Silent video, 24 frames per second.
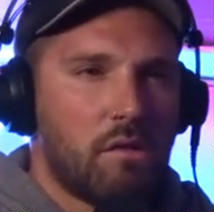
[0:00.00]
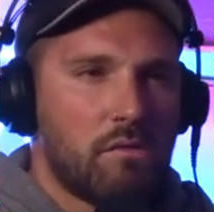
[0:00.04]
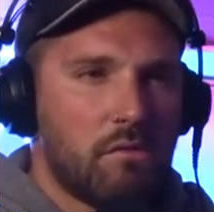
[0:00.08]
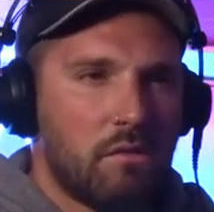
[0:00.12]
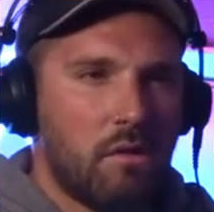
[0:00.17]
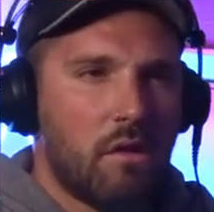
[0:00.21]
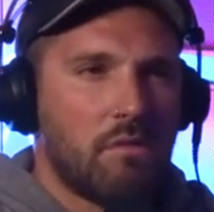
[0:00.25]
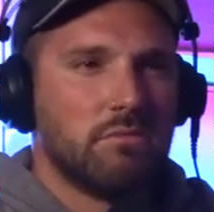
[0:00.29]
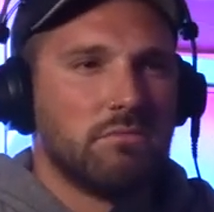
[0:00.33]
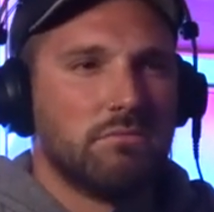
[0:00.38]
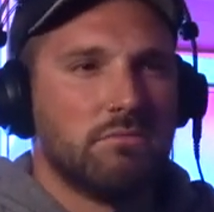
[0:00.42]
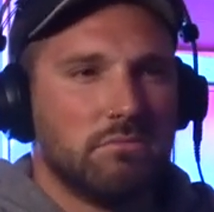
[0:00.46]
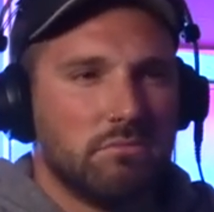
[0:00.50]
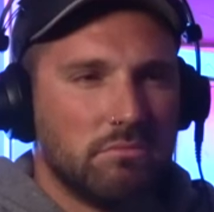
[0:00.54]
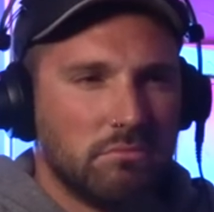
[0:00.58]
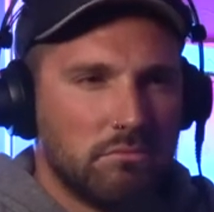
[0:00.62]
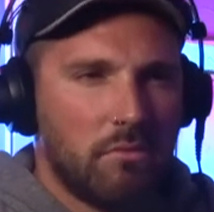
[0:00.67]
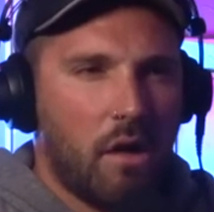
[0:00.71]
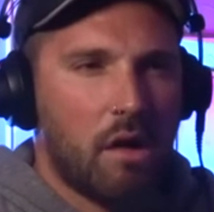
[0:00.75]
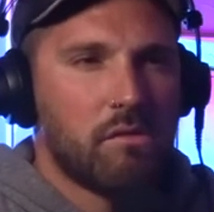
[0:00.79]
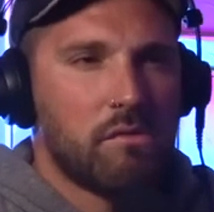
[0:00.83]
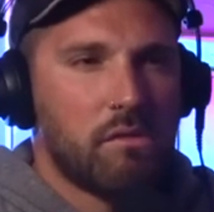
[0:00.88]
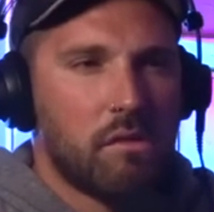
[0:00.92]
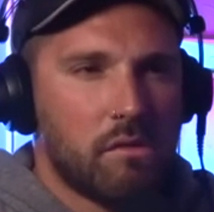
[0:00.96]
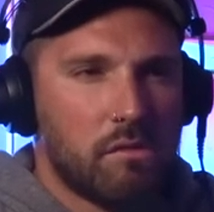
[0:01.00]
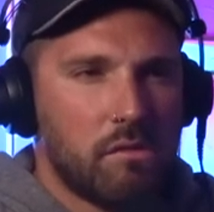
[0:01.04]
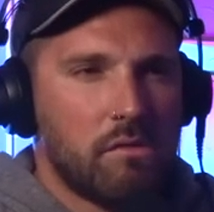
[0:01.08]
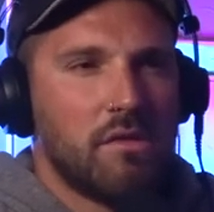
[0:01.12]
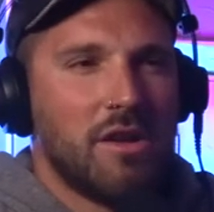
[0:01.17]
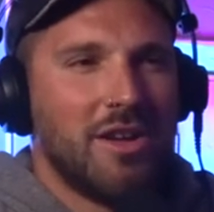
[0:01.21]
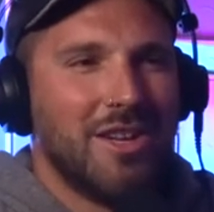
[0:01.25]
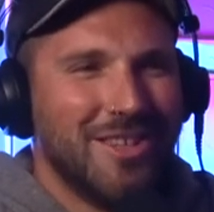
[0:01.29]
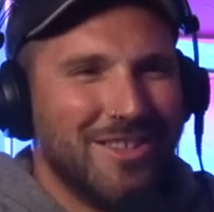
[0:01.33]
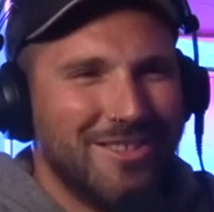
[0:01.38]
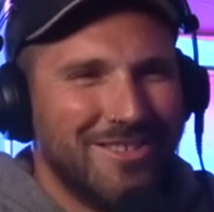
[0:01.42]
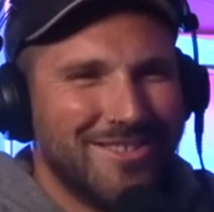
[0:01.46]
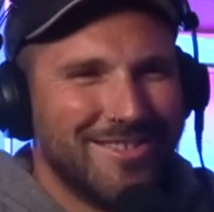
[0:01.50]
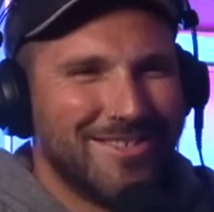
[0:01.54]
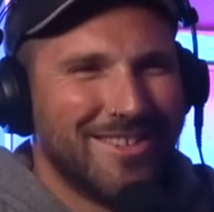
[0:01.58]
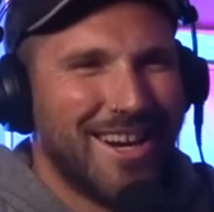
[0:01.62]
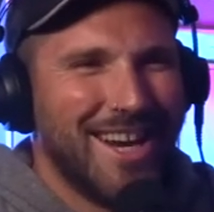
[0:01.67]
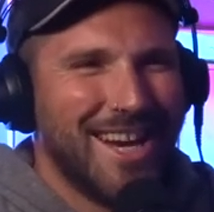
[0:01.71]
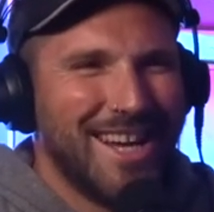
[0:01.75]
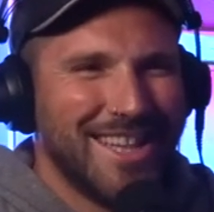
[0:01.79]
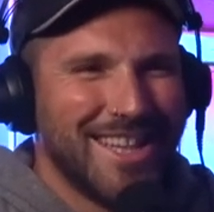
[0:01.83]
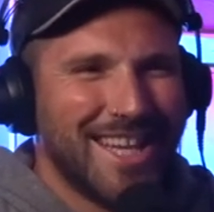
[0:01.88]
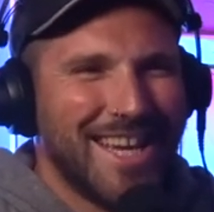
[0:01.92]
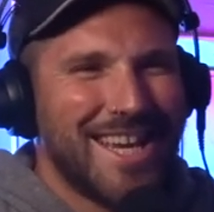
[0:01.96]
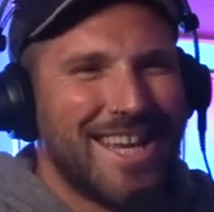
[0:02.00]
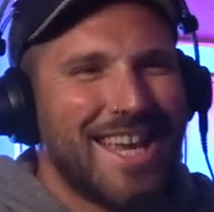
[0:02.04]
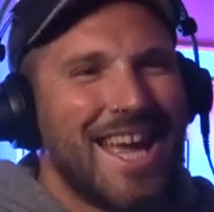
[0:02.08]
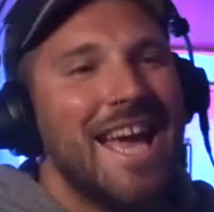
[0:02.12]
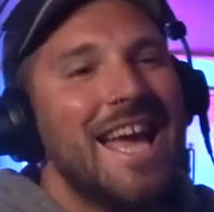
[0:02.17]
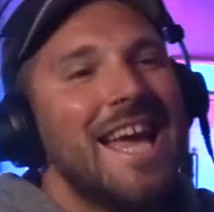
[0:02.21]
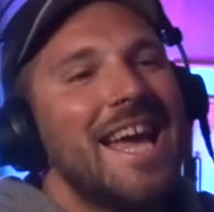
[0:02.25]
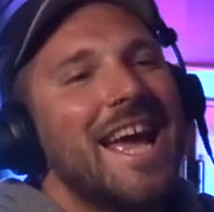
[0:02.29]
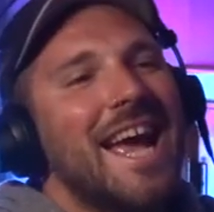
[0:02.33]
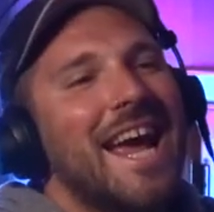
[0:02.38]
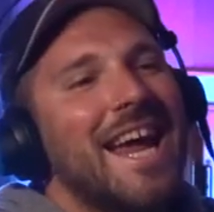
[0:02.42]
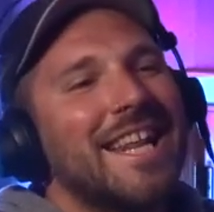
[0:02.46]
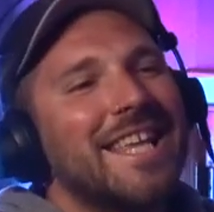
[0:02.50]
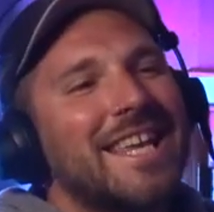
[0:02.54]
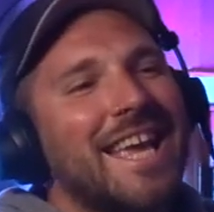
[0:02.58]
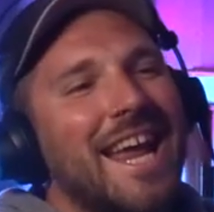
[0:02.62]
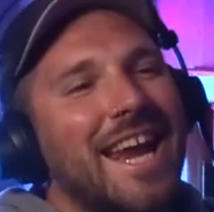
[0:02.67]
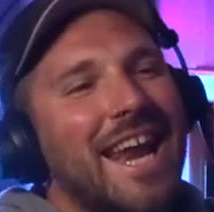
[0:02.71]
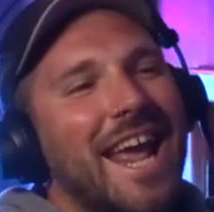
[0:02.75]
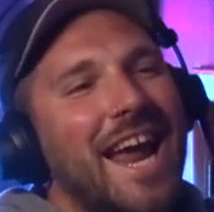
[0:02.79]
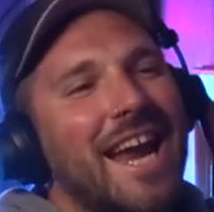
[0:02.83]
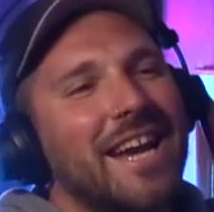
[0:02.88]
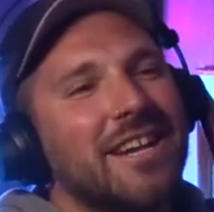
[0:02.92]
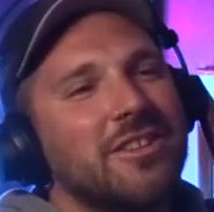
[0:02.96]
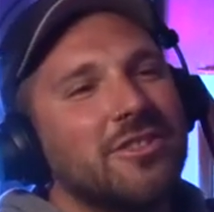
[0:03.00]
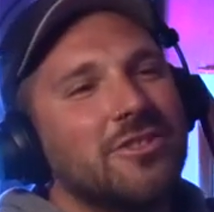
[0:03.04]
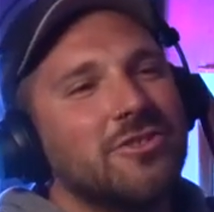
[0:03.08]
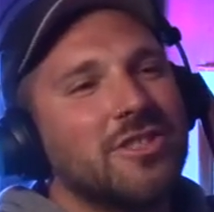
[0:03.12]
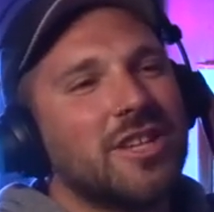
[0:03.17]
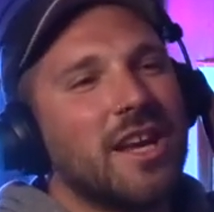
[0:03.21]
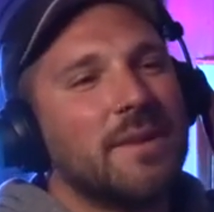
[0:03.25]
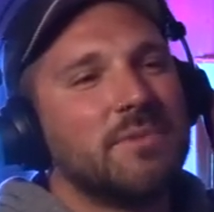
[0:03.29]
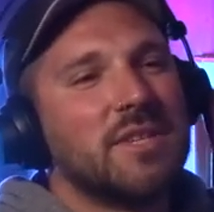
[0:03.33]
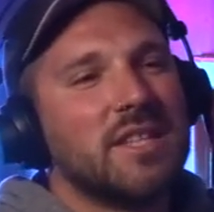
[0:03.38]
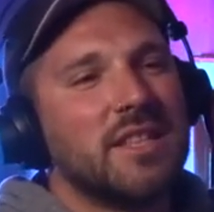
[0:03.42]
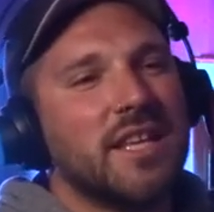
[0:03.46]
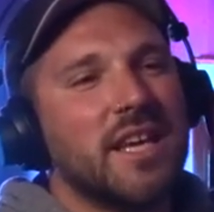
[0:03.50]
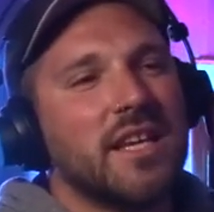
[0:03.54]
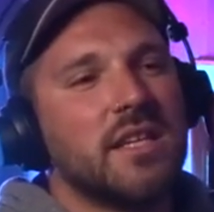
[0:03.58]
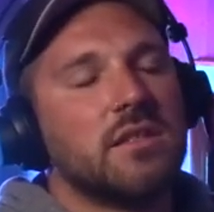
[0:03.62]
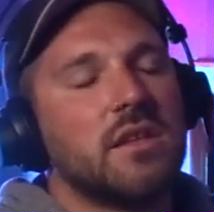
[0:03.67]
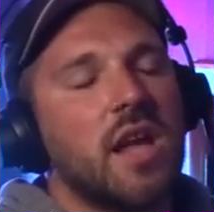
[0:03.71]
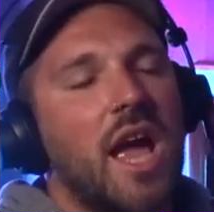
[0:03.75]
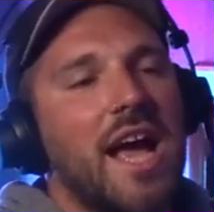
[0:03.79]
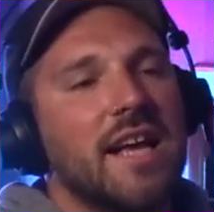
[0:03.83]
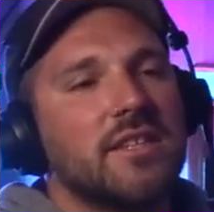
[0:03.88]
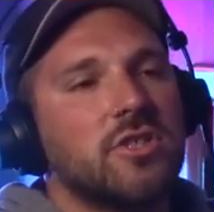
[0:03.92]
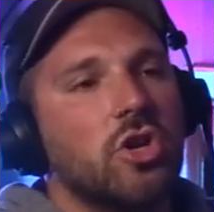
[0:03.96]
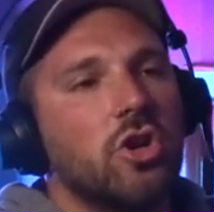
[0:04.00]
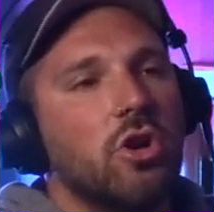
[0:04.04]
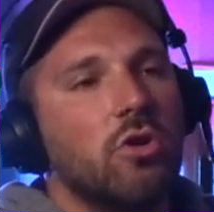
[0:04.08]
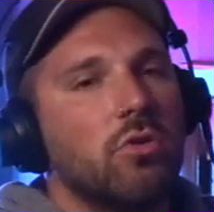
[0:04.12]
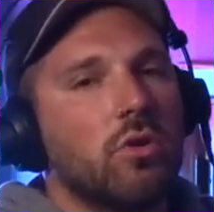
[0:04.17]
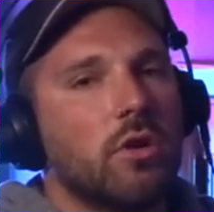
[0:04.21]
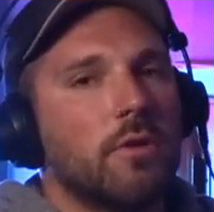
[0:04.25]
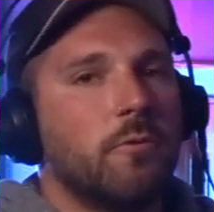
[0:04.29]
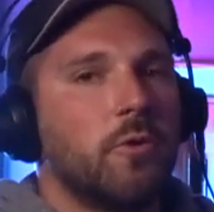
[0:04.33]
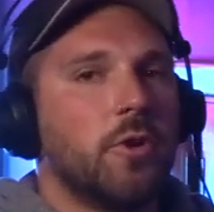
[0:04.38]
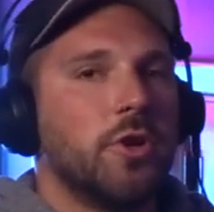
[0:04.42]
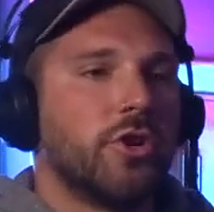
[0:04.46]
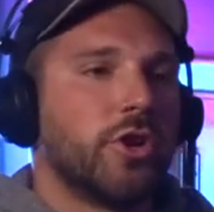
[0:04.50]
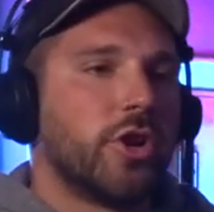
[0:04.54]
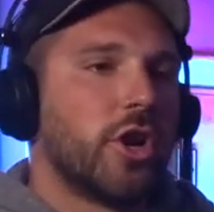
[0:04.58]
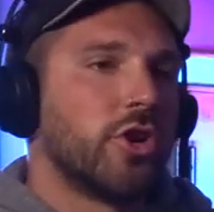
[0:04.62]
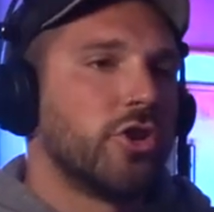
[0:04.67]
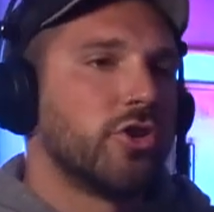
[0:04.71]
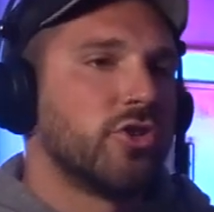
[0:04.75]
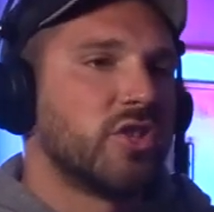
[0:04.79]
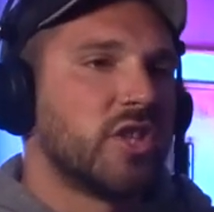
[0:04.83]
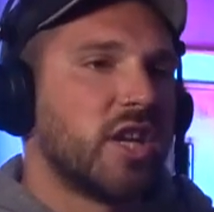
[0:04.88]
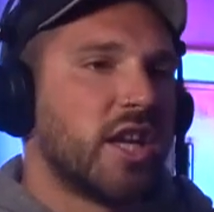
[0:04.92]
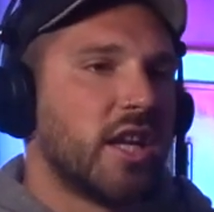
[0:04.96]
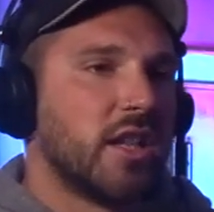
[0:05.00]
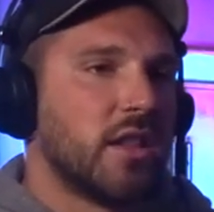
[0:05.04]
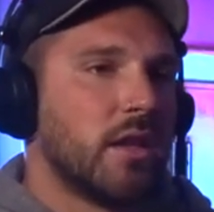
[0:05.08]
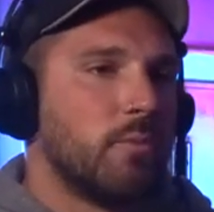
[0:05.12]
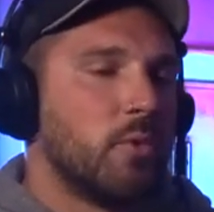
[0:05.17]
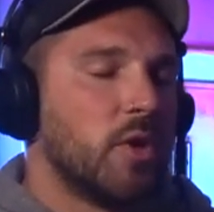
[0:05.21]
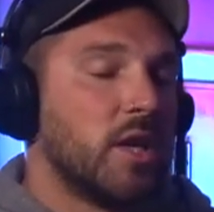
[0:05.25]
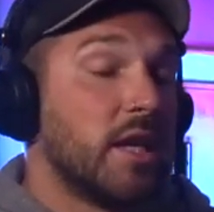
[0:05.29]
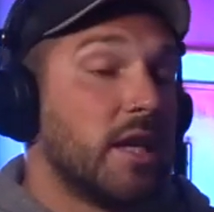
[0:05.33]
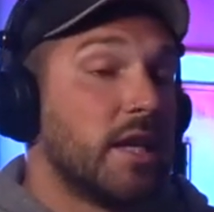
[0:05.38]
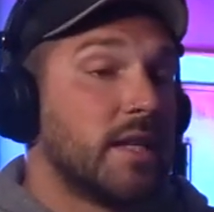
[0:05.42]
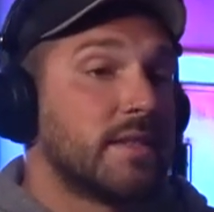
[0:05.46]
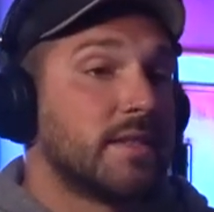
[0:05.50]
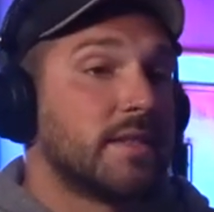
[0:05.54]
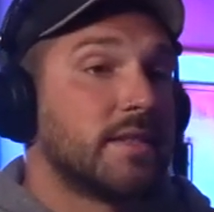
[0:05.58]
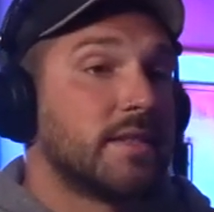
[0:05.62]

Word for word: Yeah. Right? Like, and again, any of those types of things, as an owner, if we don't understand them, we can get